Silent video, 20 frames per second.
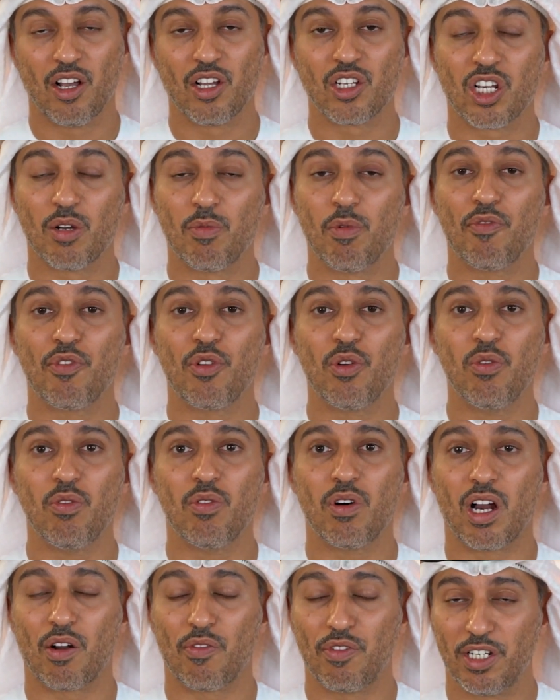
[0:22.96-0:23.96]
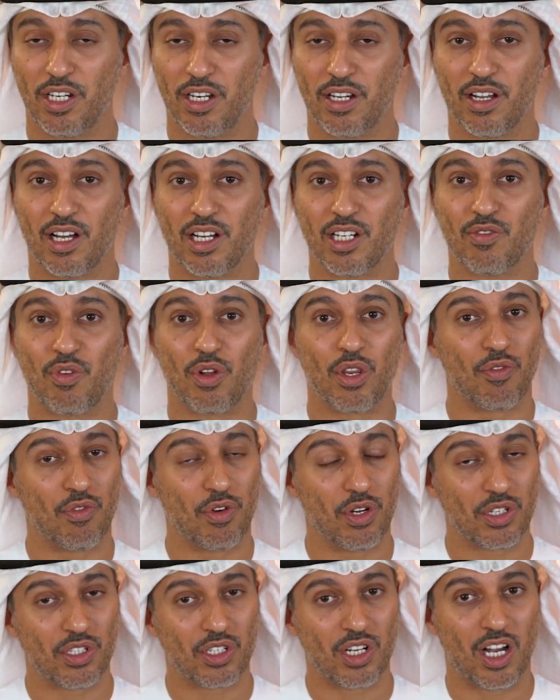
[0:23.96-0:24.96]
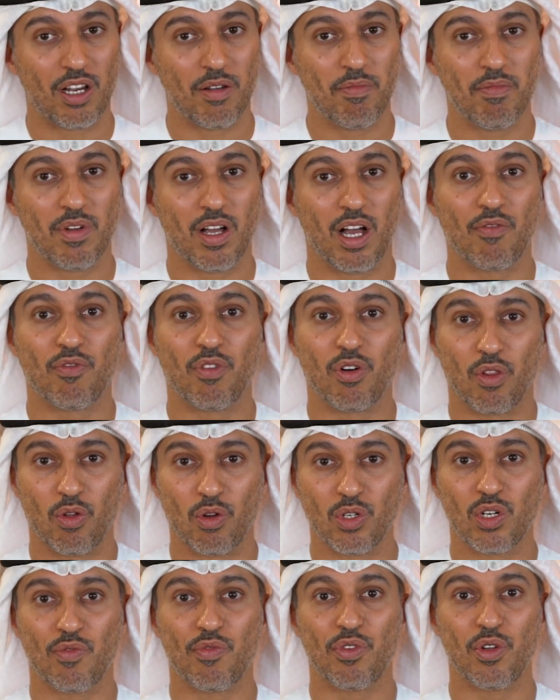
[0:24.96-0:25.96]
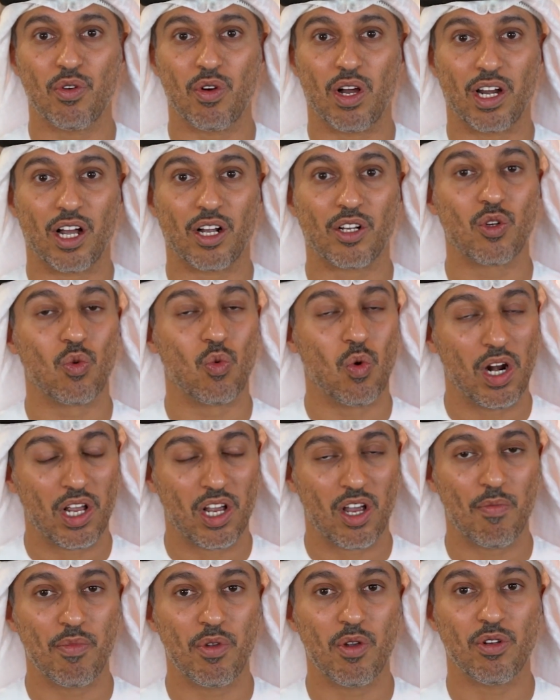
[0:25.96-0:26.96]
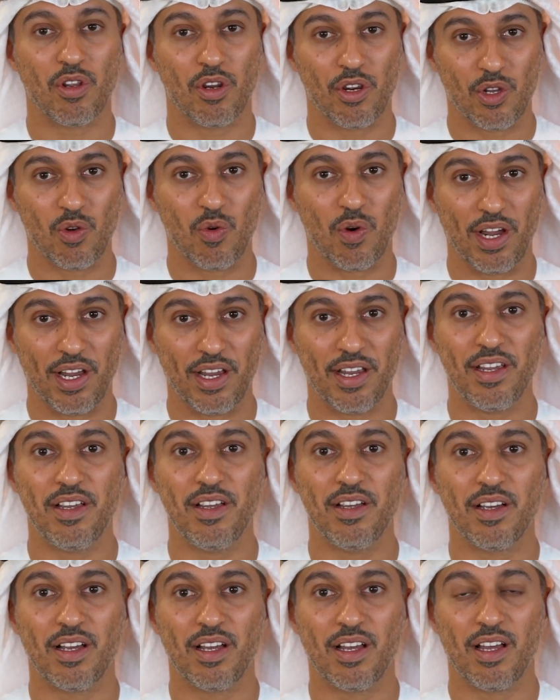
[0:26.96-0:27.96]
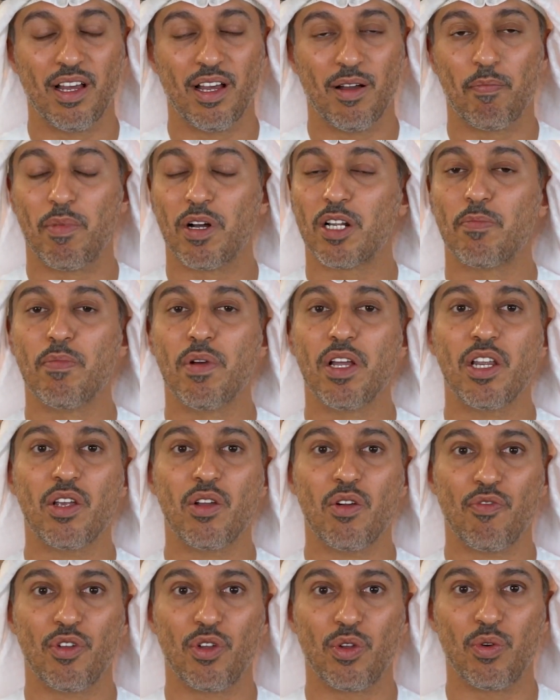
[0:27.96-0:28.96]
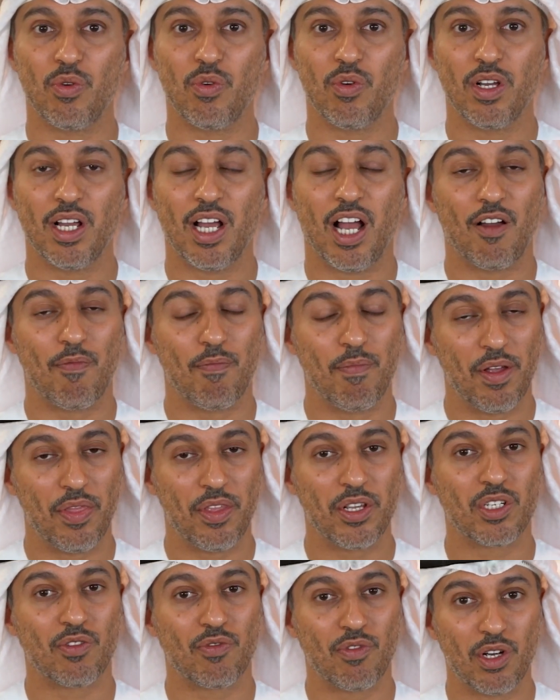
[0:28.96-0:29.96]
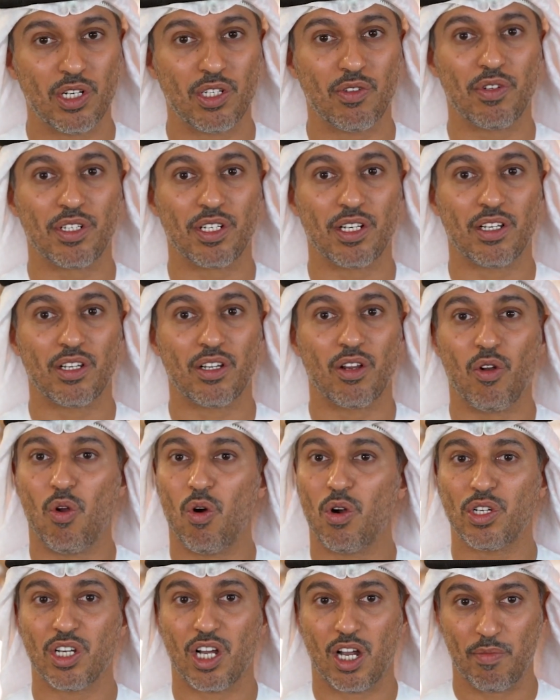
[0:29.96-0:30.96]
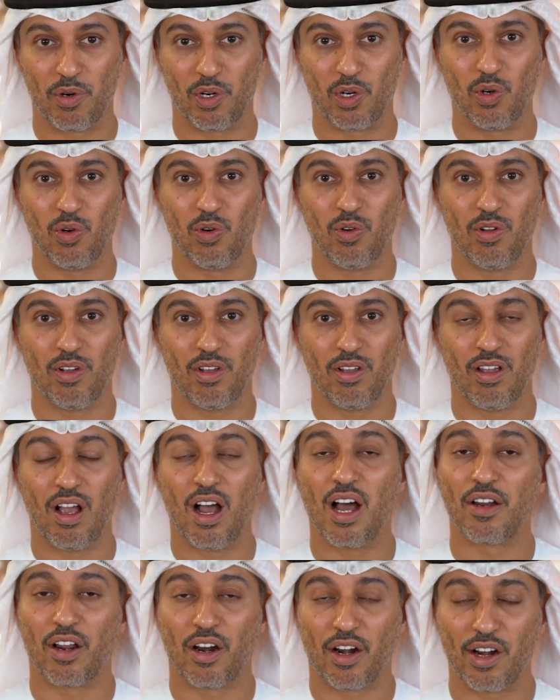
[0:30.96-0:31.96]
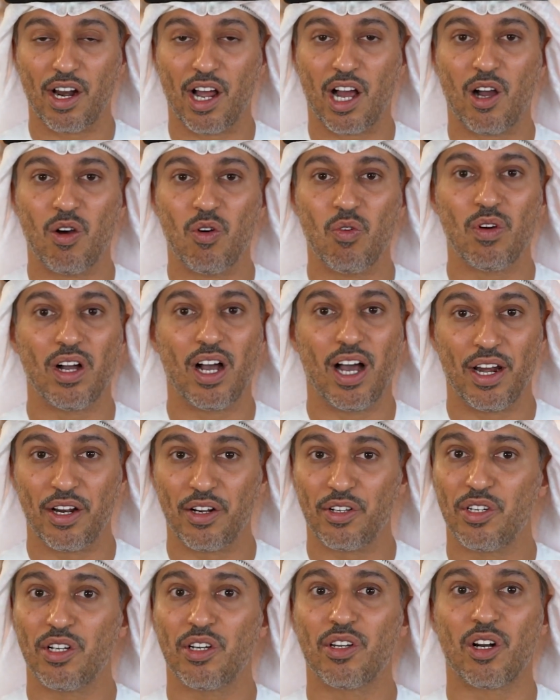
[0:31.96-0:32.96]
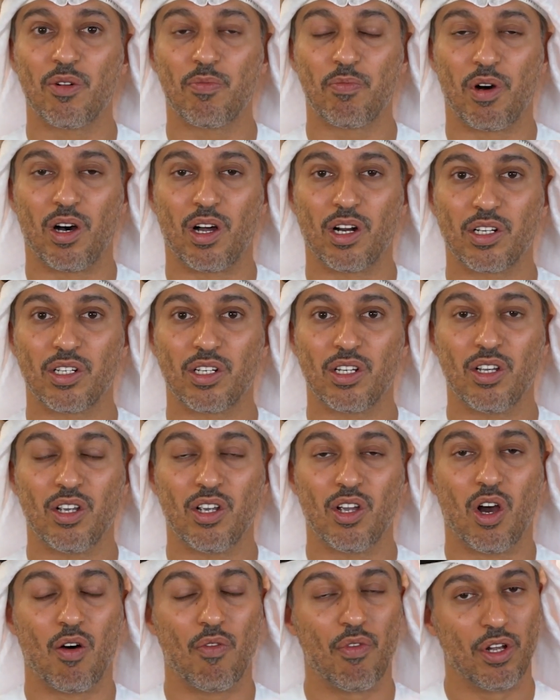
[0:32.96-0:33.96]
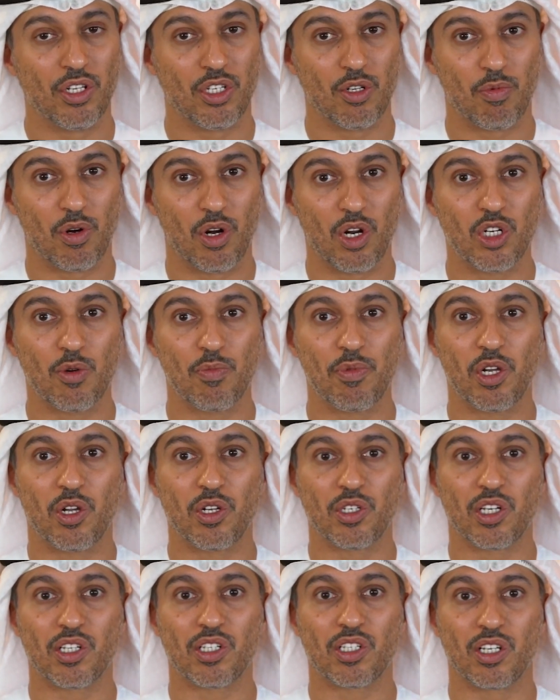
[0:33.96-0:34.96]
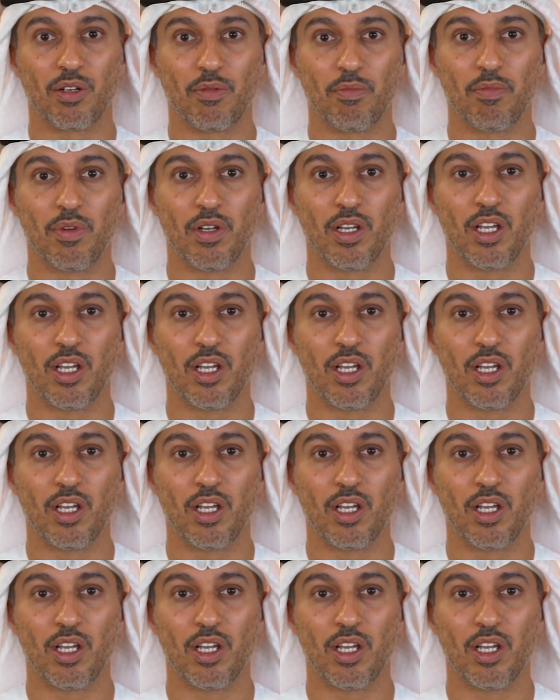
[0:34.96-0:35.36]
Some of you are visiting us for the first time, and for those of you, I'd like to welcome you to the UAE, but many of you have made this first visit long time ago and are now an integral part of the entrepreneurship ecosystem